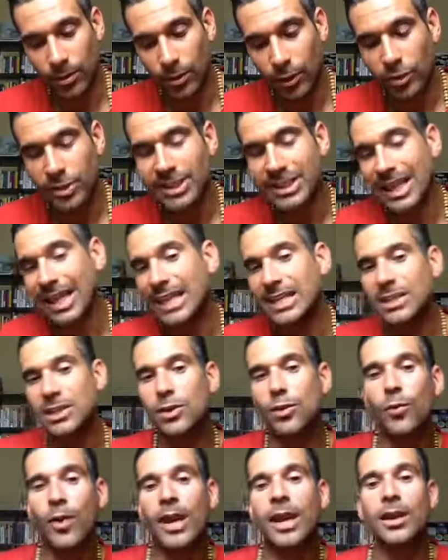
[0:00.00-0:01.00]
Because it's easy
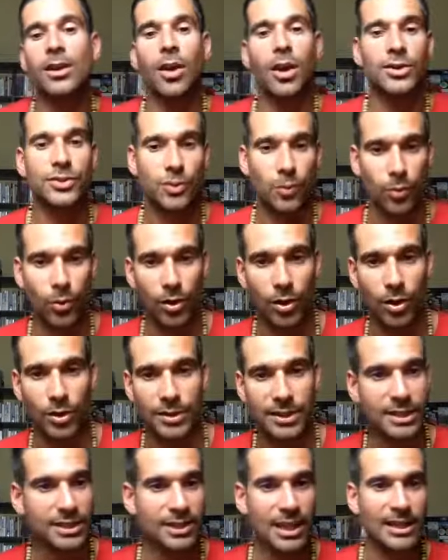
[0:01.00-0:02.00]
to recognize the
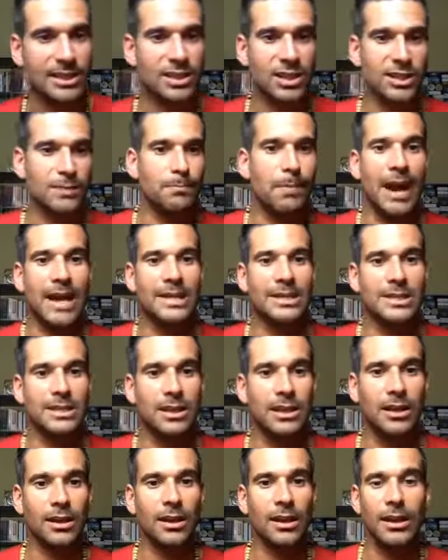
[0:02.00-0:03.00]
words. That's just
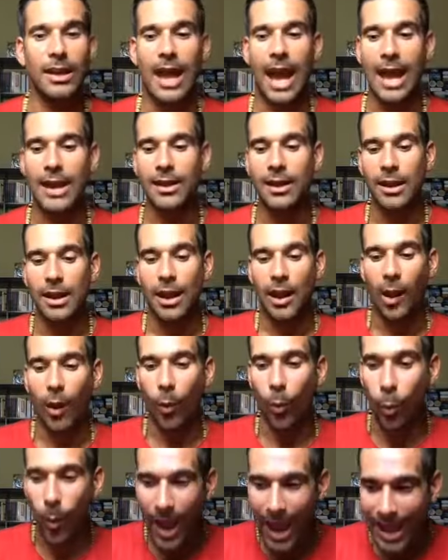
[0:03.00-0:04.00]
basic. And
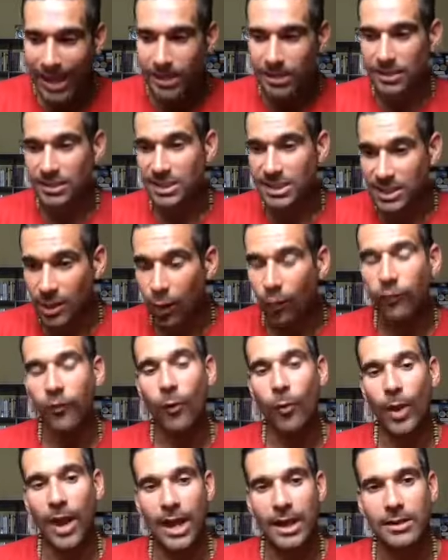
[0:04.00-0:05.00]
awareness,
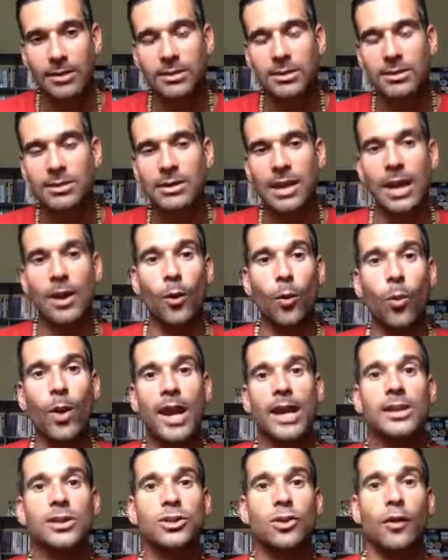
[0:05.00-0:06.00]
self-awareness, and
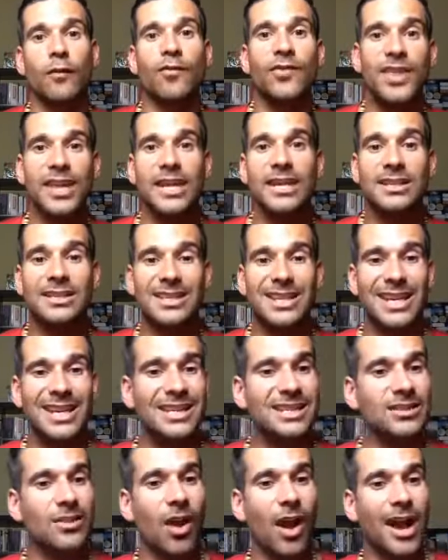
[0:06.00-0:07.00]
awareness of this
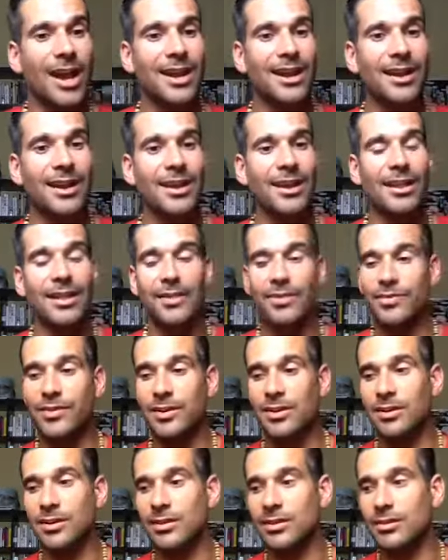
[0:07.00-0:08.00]
is like
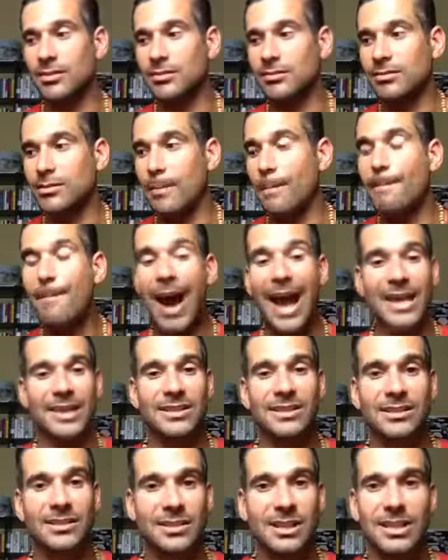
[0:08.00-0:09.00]
the
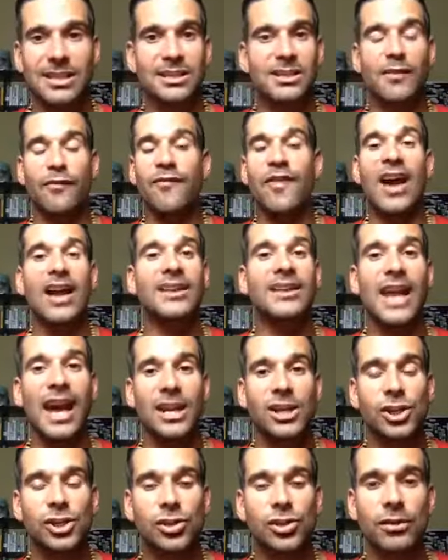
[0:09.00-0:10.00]
base. This is the foundation
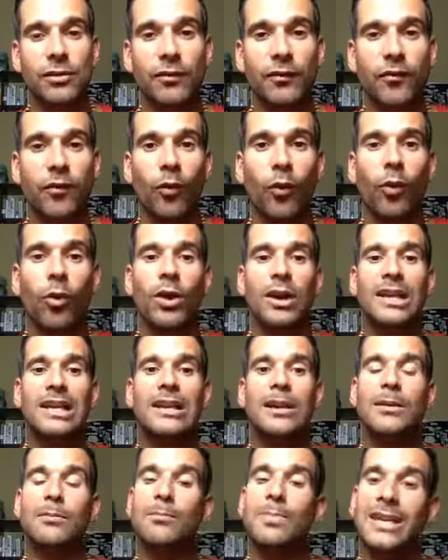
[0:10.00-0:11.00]
for
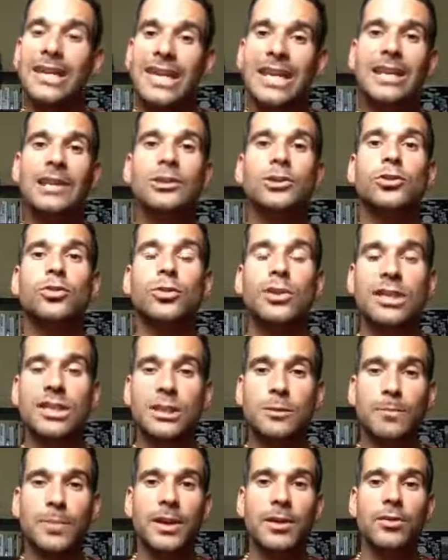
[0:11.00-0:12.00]
beginning to
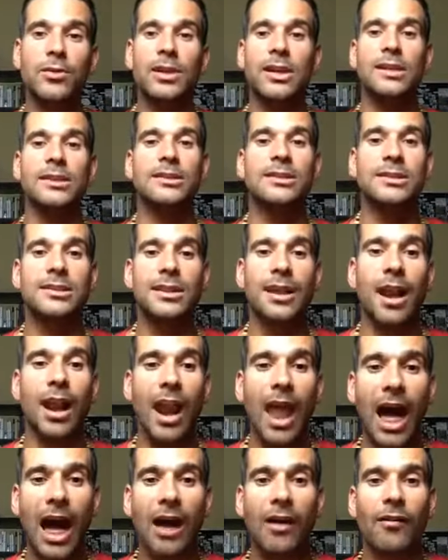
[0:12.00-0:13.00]
experience
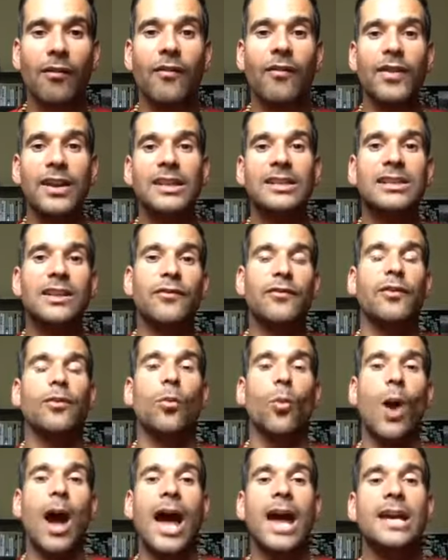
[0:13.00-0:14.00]
love in
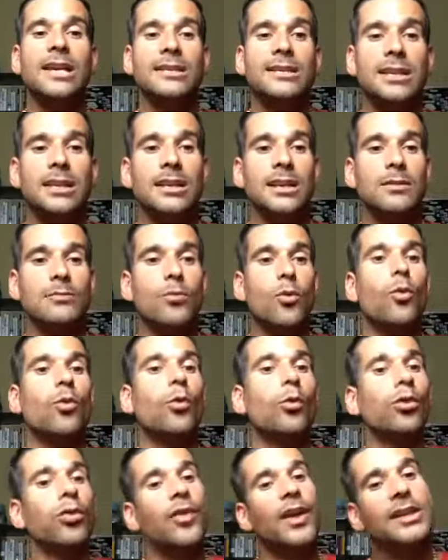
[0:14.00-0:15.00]
different ways, in
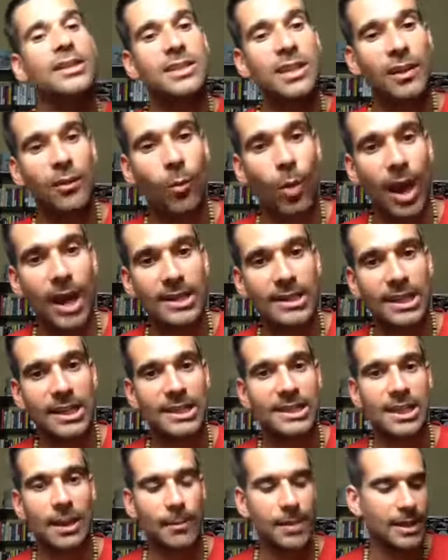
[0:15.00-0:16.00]
more authentic ways. And
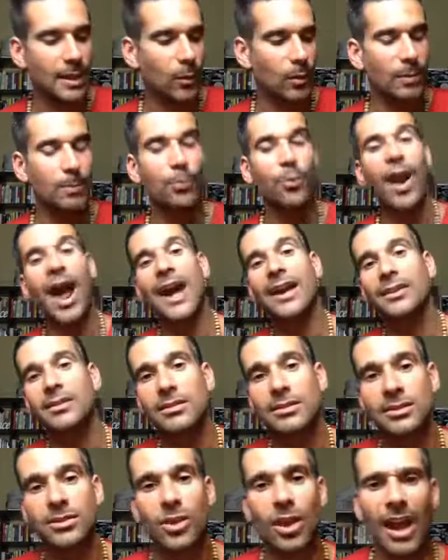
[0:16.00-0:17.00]
it's something that we
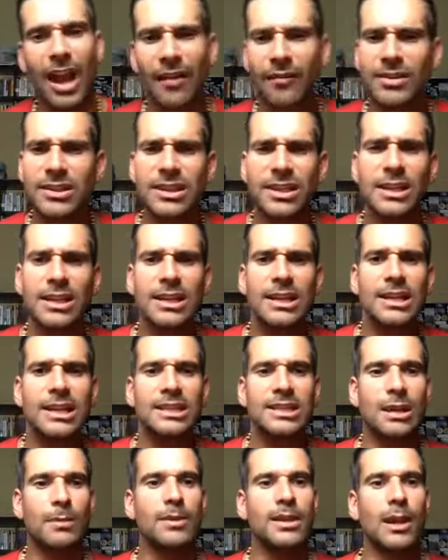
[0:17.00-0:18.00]
practice. So love is
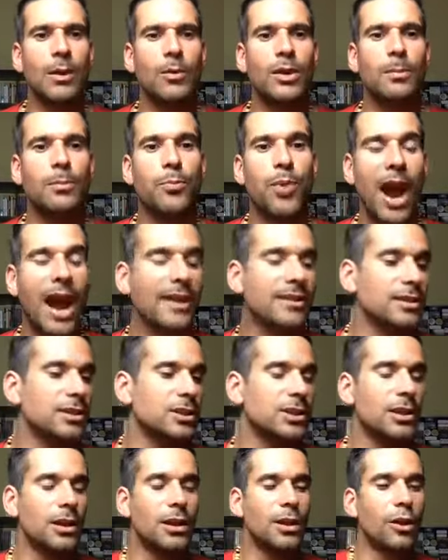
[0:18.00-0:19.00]
something that we
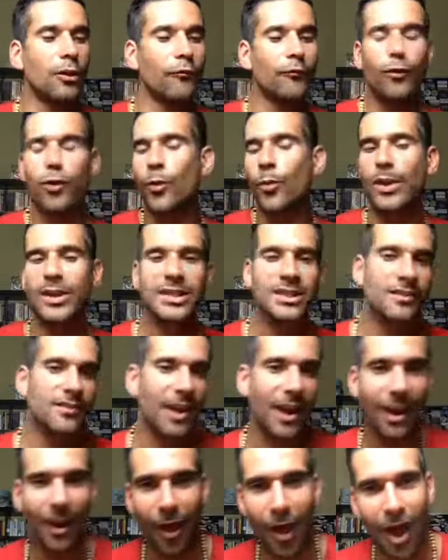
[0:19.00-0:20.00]
practice for the rest of
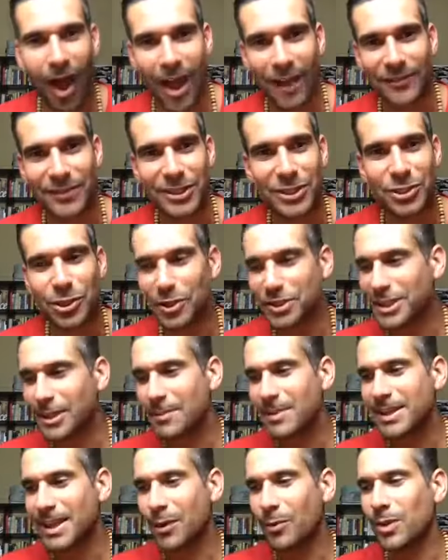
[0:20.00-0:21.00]
our lives. It's not
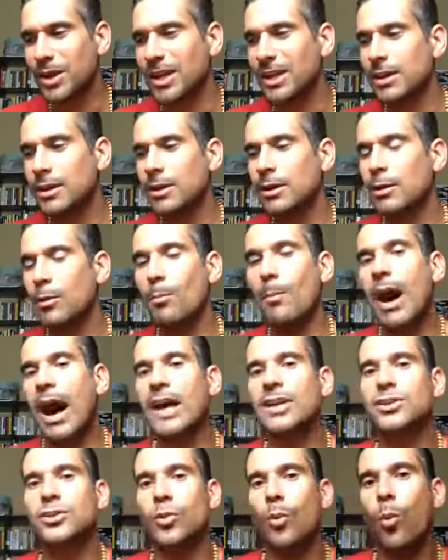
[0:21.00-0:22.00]
something that we
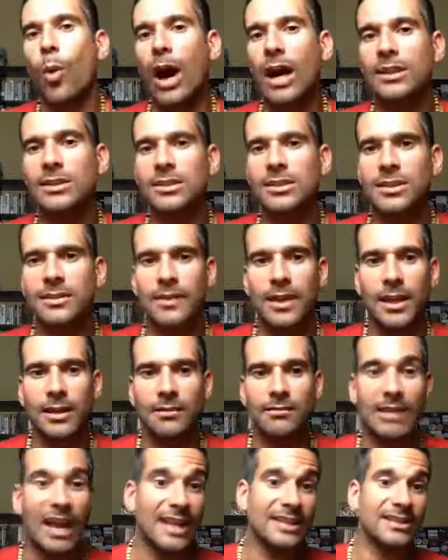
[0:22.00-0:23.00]
master once and
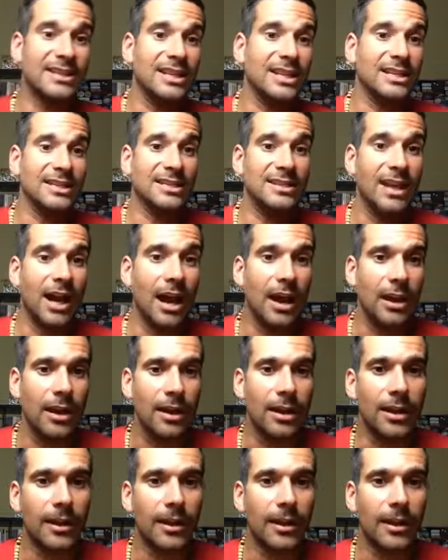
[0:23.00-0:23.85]
then that's it, it's done.